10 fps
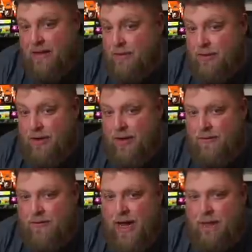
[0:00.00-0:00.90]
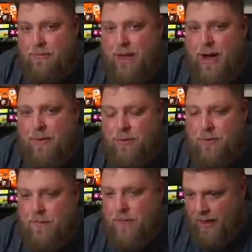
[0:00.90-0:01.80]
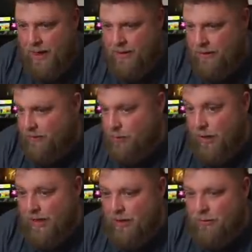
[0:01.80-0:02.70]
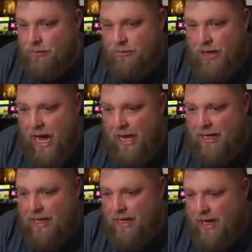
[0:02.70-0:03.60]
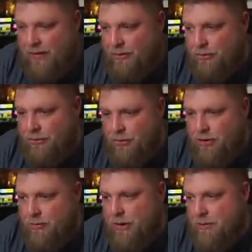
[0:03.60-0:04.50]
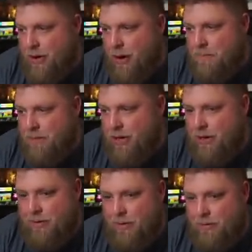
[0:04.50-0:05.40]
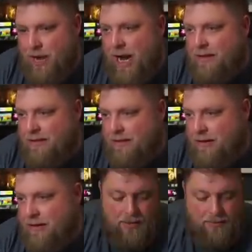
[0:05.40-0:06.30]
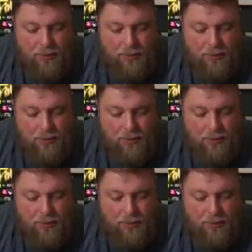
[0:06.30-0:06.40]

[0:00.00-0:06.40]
so £35. And this is what it looks like. It does look a bit more premium, granted.